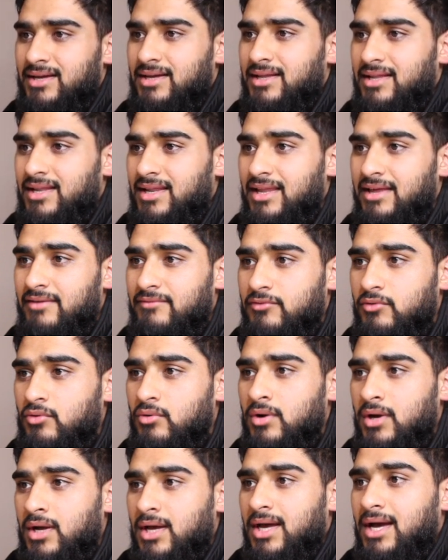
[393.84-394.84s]

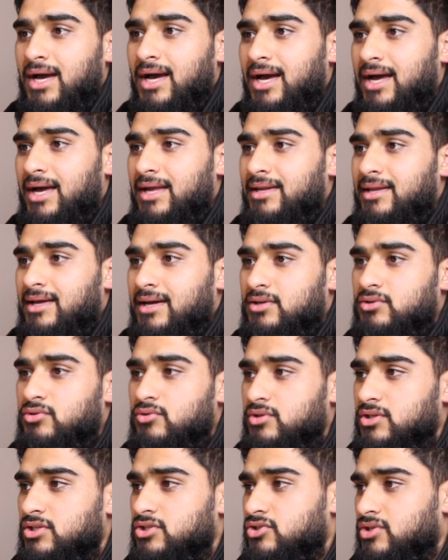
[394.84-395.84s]
level, and I
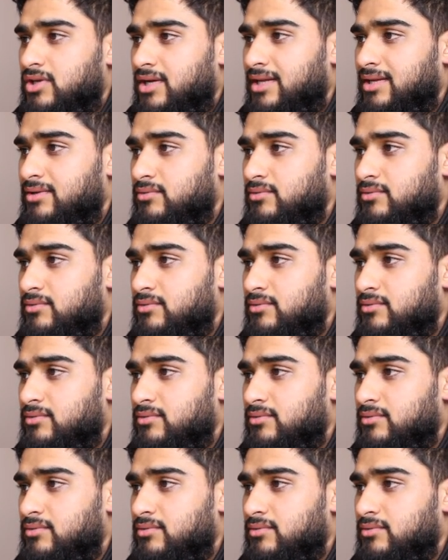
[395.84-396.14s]
took this trade.